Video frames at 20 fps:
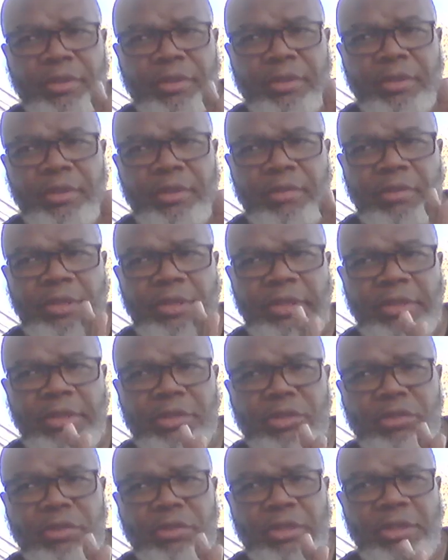third with the
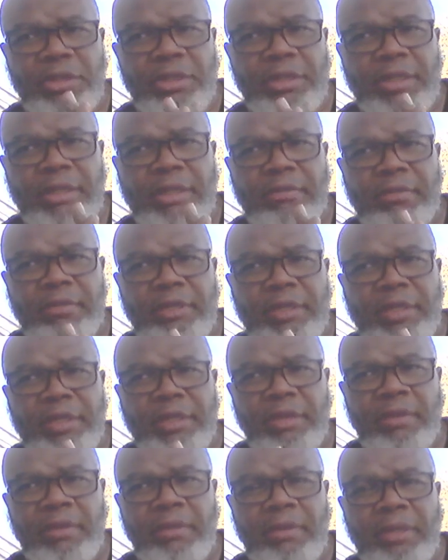construction not really
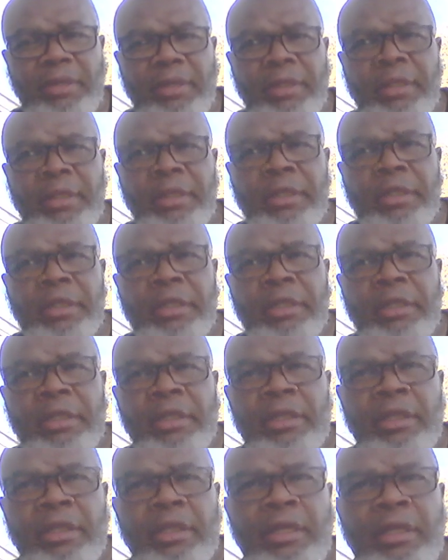holding,
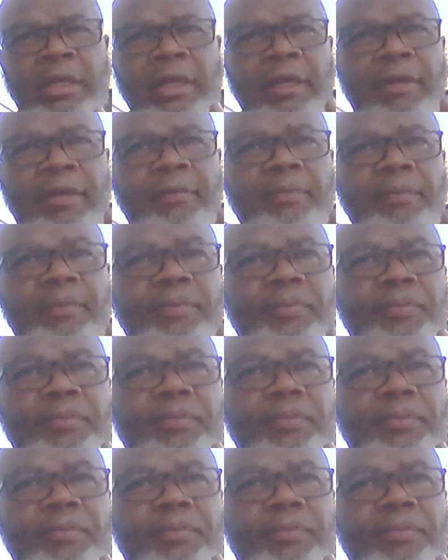and